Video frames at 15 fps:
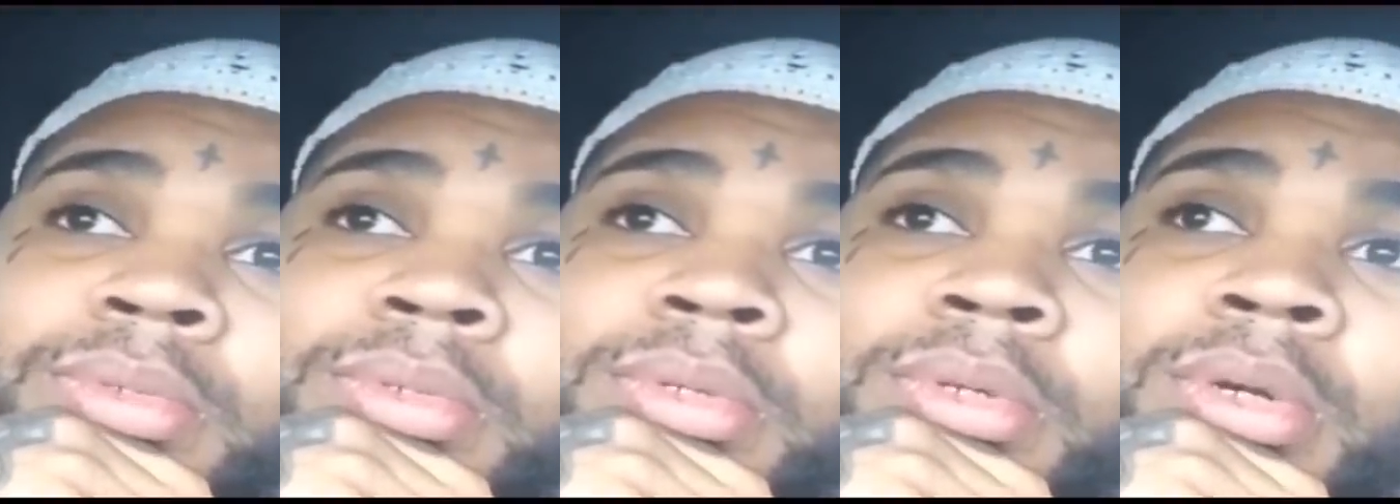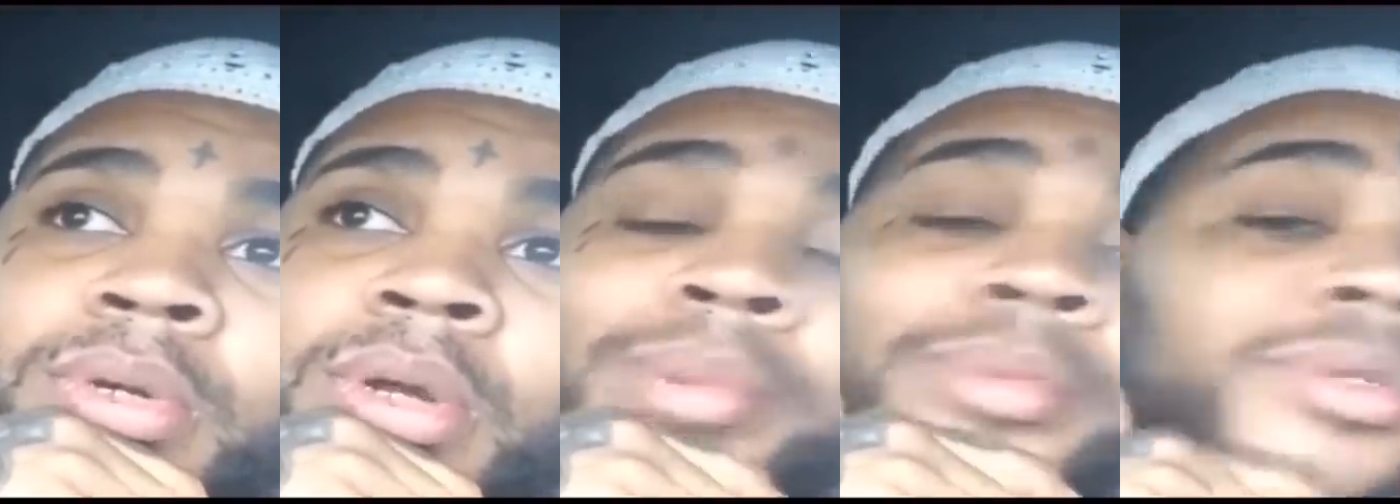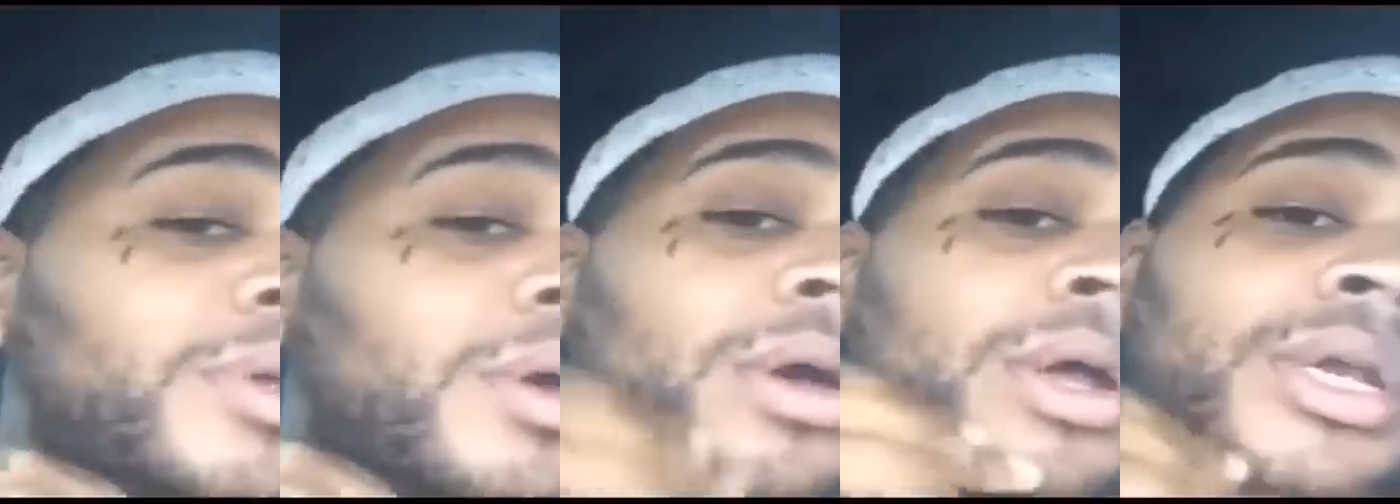You know, I'm
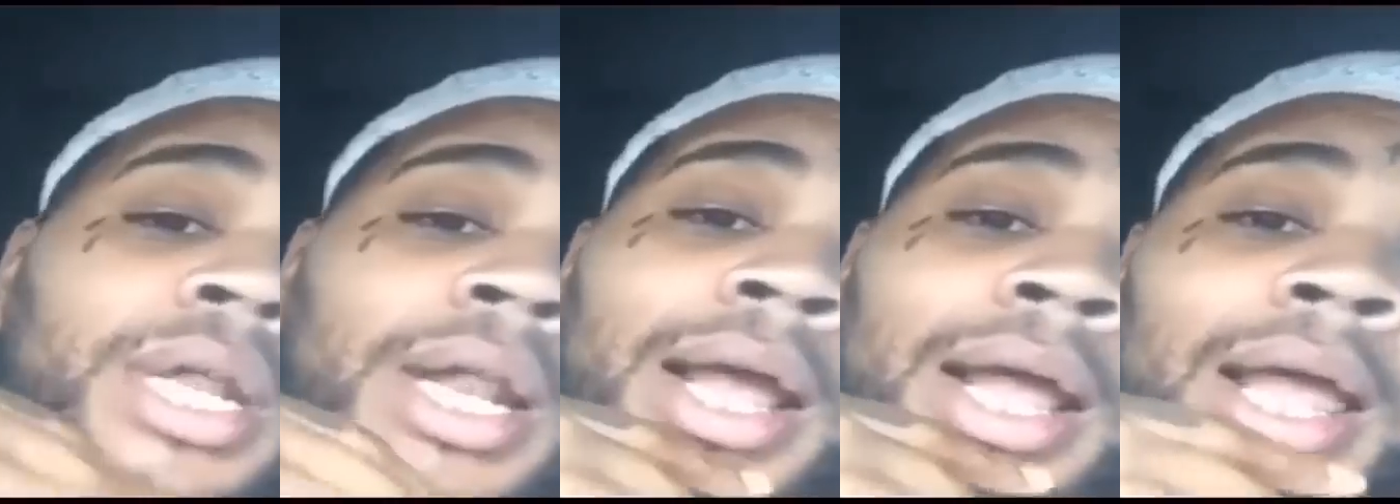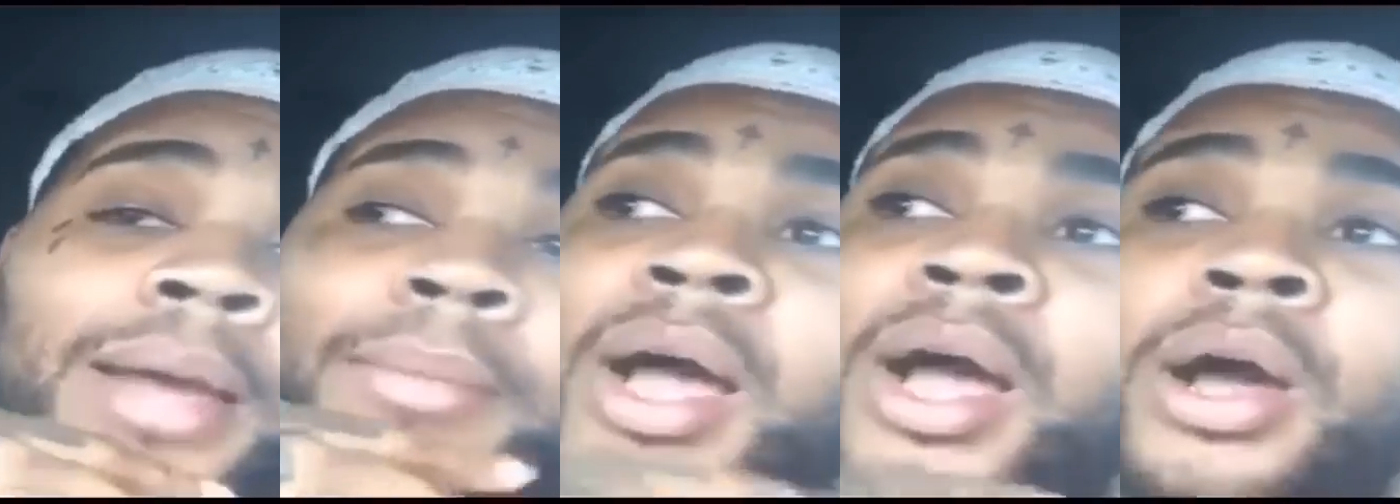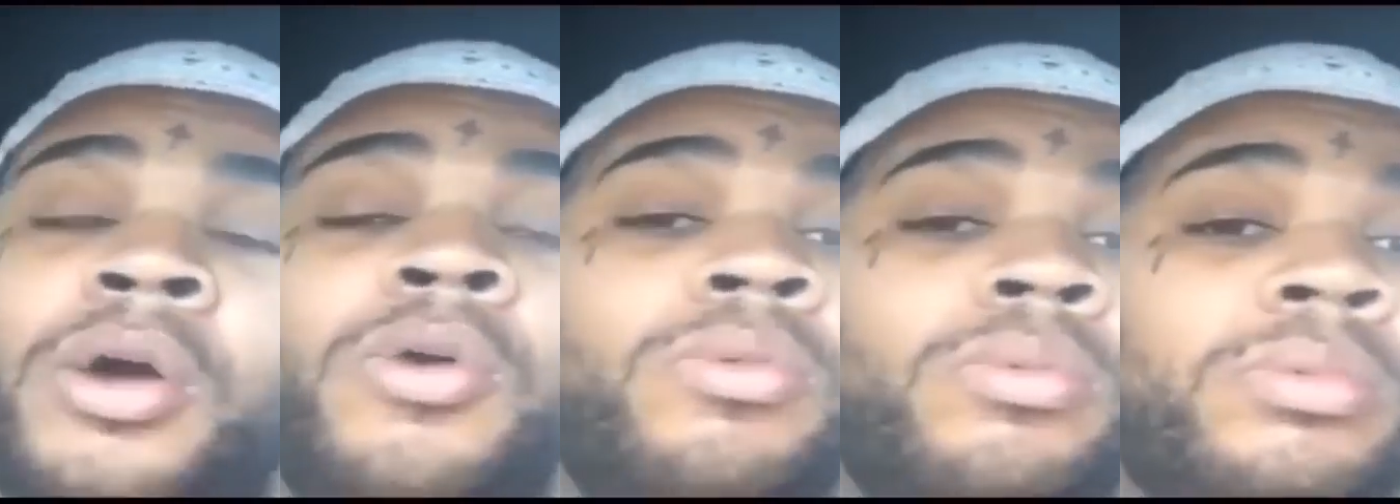sorry that I got
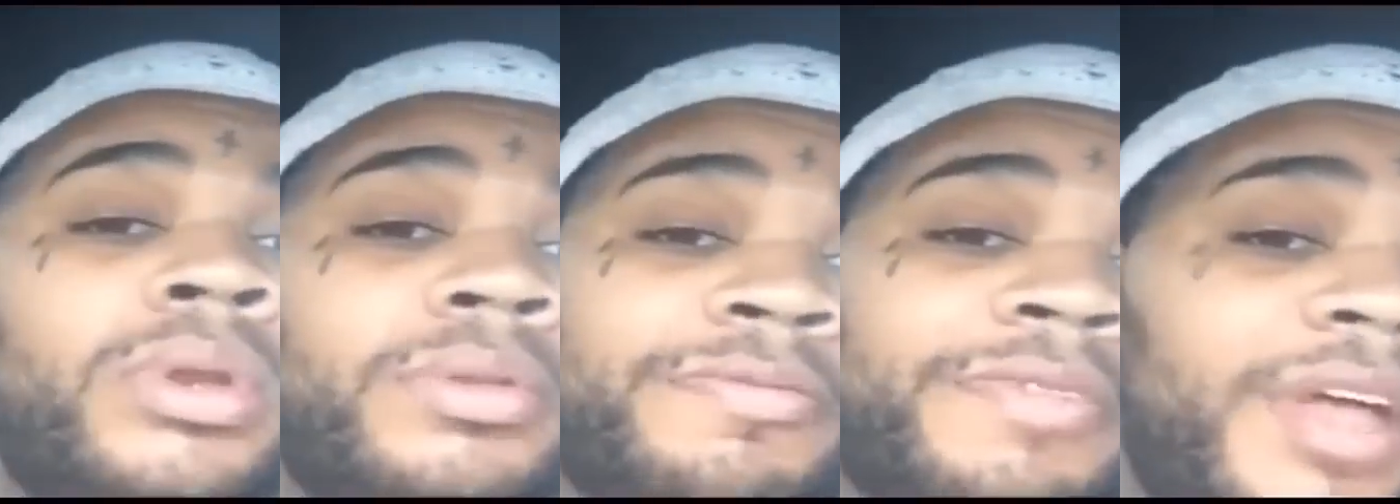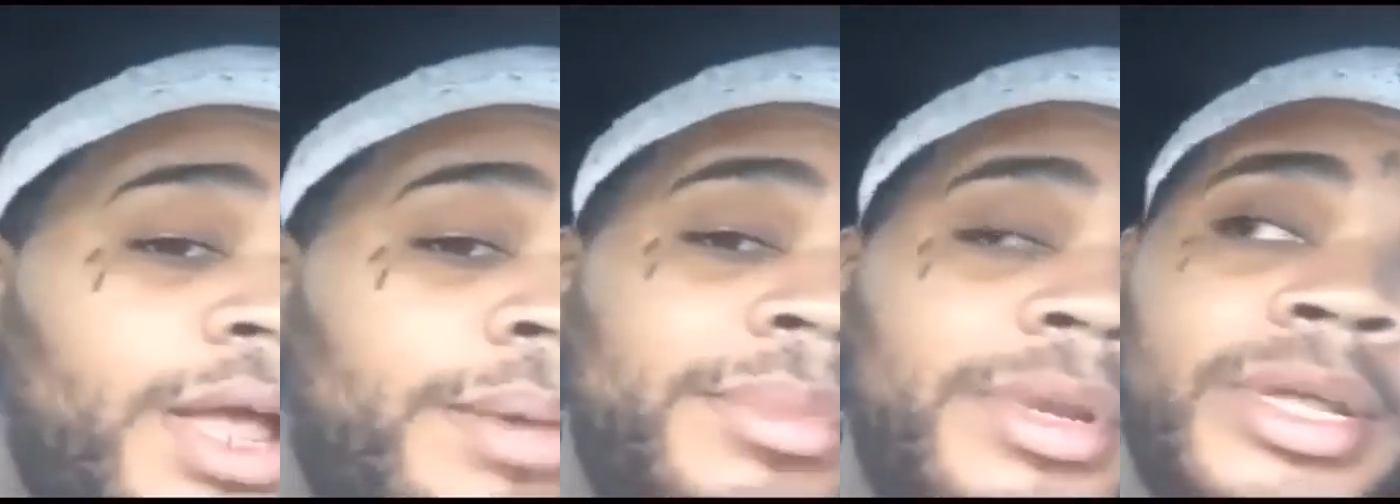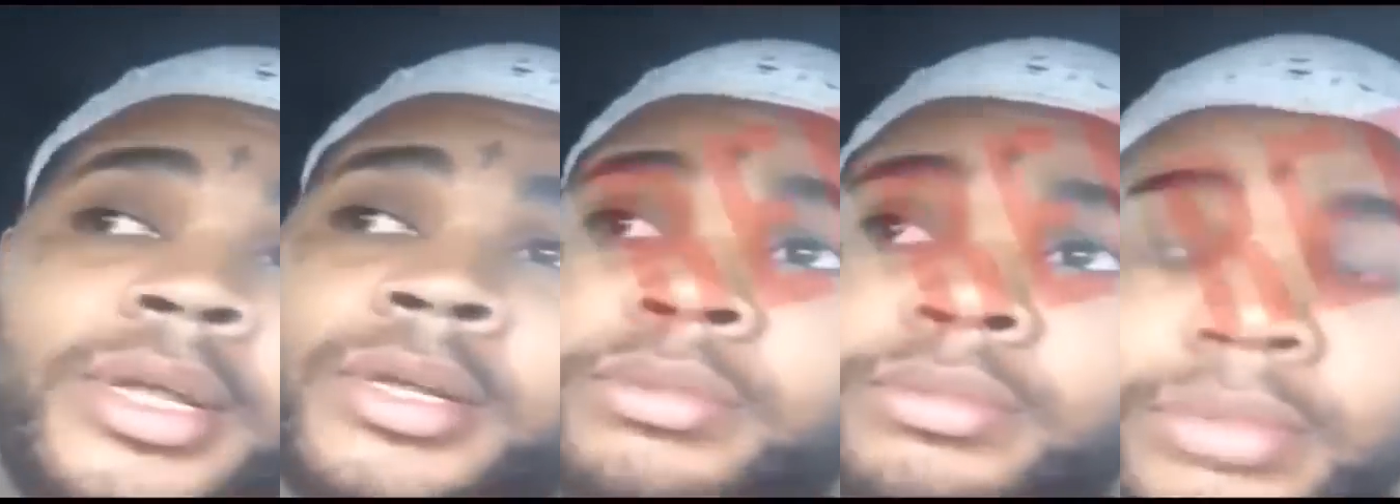my own
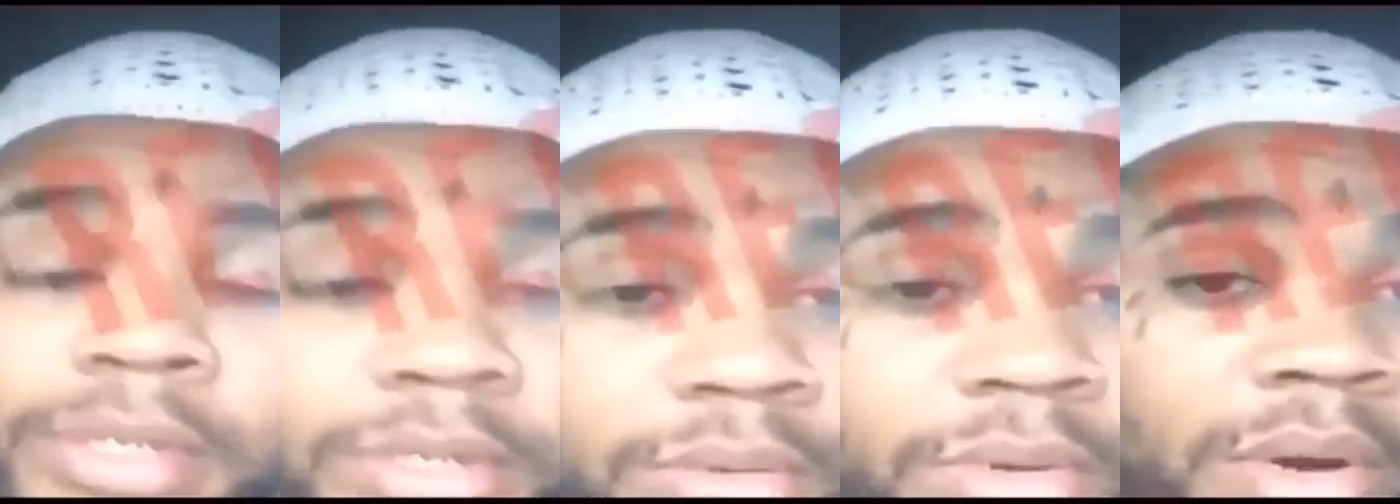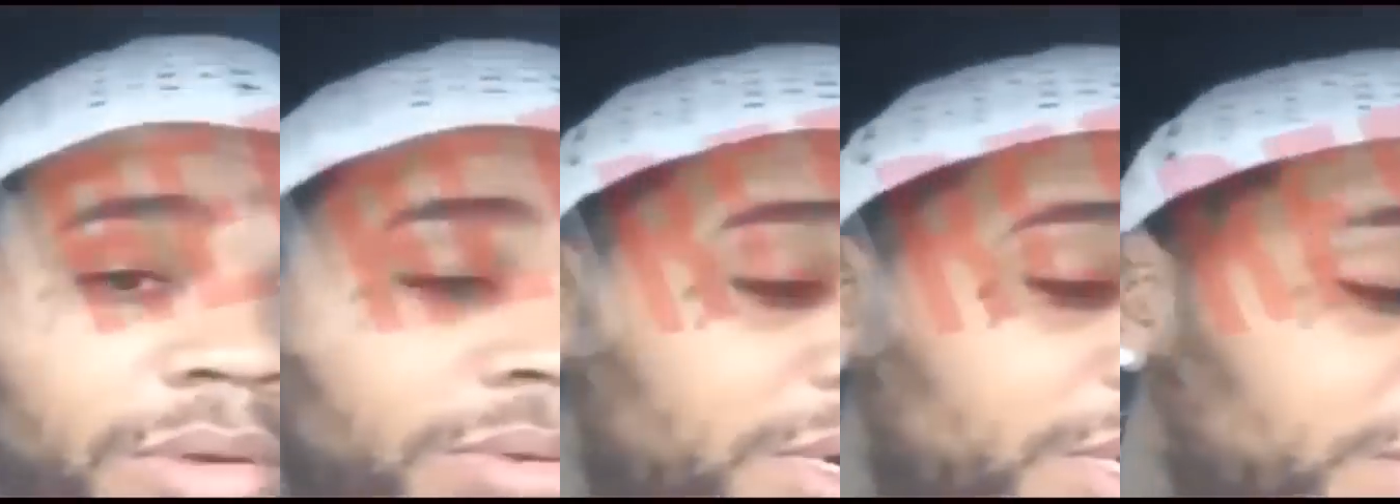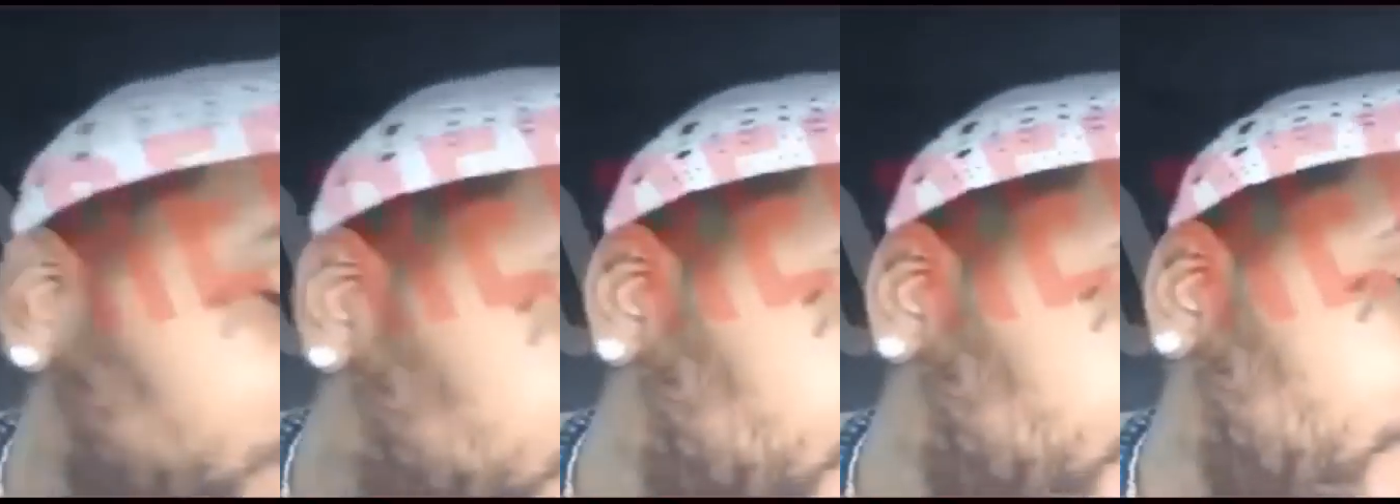family and, you know,
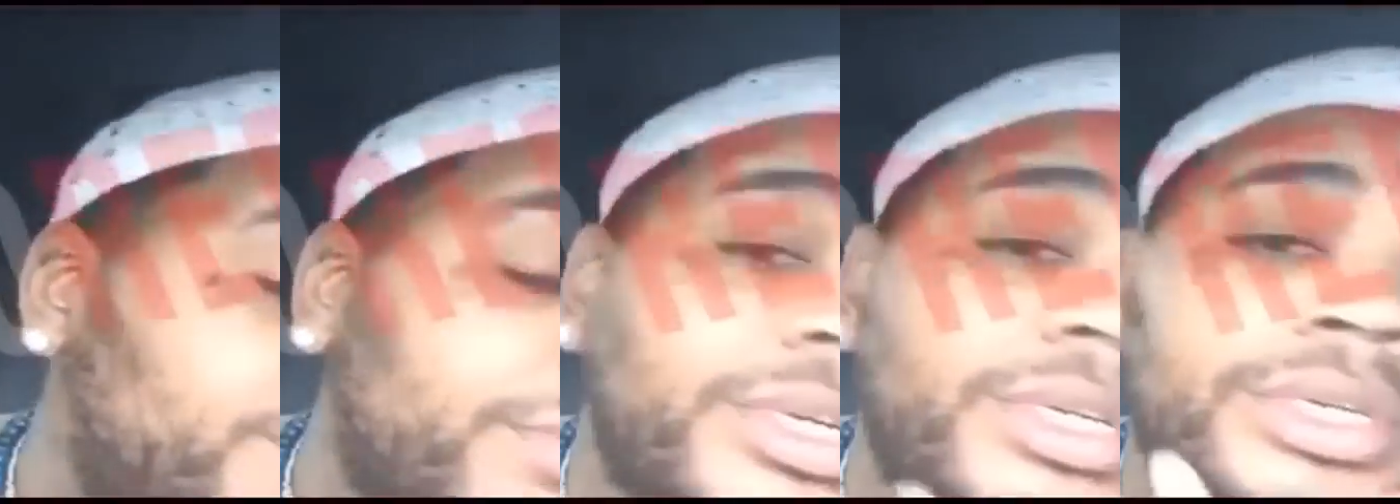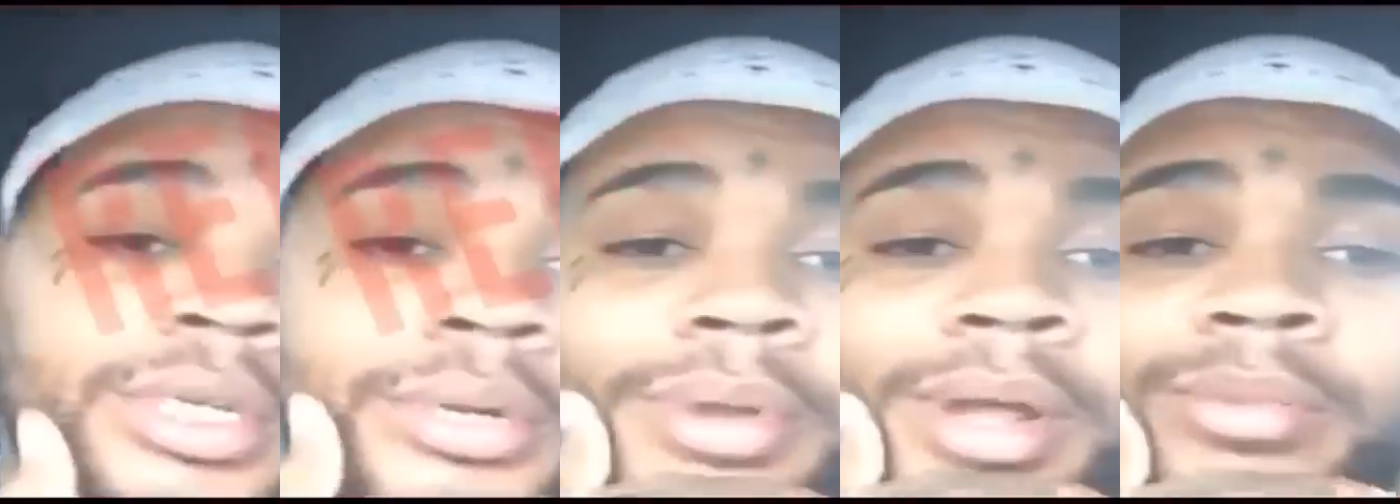lit children and shit.